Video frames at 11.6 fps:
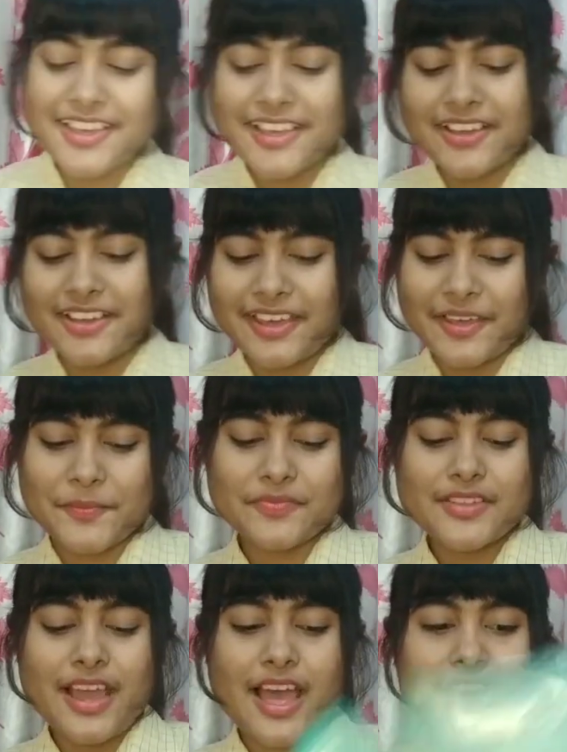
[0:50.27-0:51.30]
Okay,
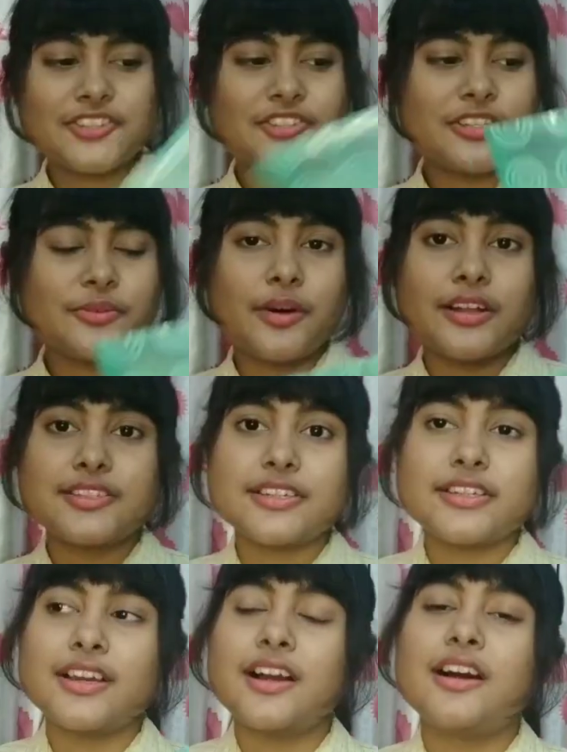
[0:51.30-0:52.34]
I actually wanted
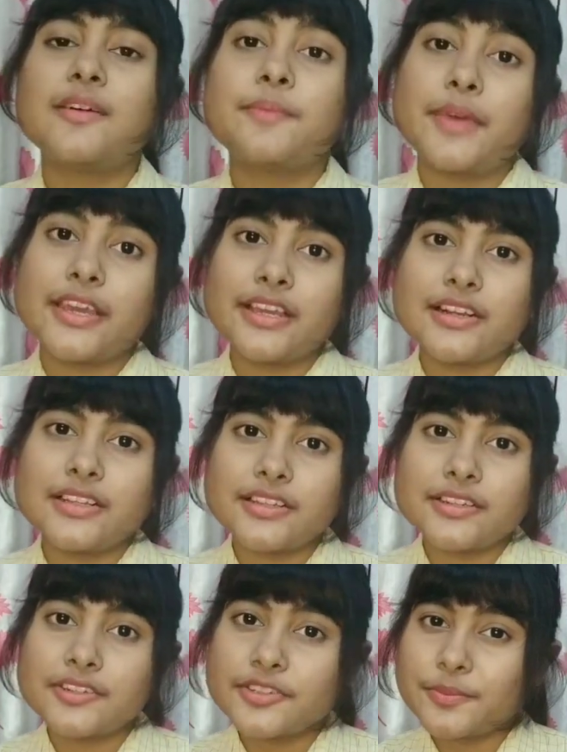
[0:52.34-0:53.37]
a pink colored